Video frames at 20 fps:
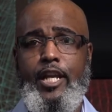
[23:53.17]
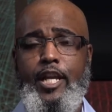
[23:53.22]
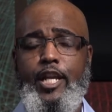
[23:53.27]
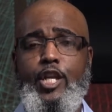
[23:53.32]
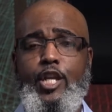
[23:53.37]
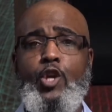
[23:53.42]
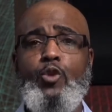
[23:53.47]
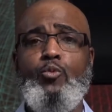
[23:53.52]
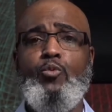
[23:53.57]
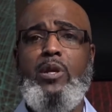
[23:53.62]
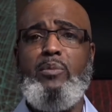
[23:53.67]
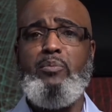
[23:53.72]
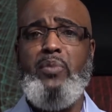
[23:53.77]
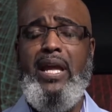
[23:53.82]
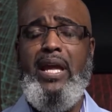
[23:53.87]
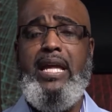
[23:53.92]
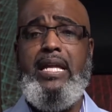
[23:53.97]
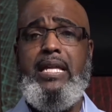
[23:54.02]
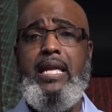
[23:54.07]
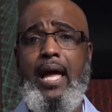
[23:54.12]
you
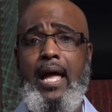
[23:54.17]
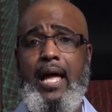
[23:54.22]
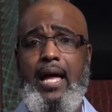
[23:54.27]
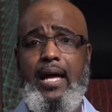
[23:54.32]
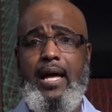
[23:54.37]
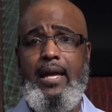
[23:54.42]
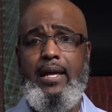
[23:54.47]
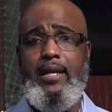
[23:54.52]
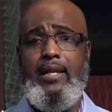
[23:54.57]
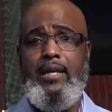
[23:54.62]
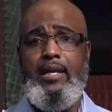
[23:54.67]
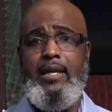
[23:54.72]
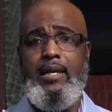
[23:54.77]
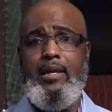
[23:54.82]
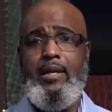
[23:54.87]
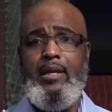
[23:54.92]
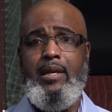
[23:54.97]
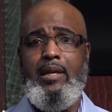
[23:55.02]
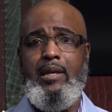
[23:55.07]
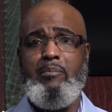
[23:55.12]
repay God
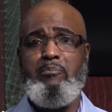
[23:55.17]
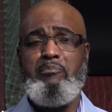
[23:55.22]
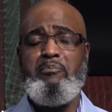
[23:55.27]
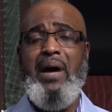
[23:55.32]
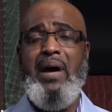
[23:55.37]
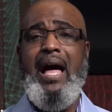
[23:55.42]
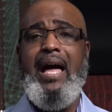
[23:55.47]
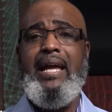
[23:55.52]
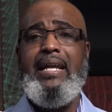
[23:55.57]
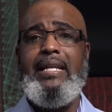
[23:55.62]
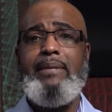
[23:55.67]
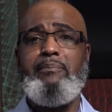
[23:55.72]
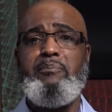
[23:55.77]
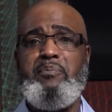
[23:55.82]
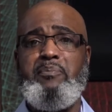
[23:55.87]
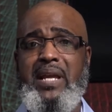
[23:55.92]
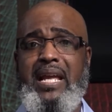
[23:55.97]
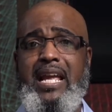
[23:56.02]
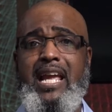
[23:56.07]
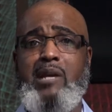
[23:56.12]
by
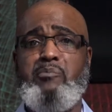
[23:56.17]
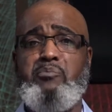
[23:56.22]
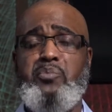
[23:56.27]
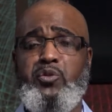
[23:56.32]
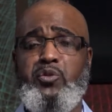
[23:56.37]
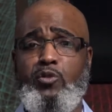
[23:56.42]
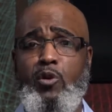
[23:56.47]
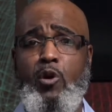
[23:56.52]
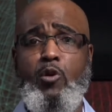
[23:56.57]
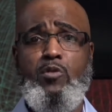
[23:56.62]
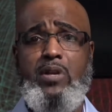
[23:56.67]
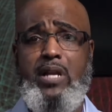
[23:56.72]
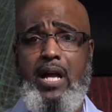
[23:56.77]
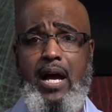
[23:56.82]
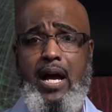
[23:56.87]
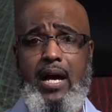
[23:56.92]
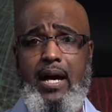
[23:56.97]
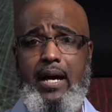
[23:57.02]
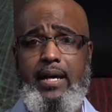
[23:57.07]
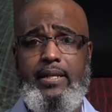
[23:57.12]
being
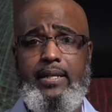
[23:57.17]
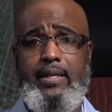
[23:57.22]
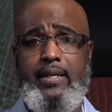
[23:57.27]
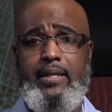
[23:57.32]
pro-God,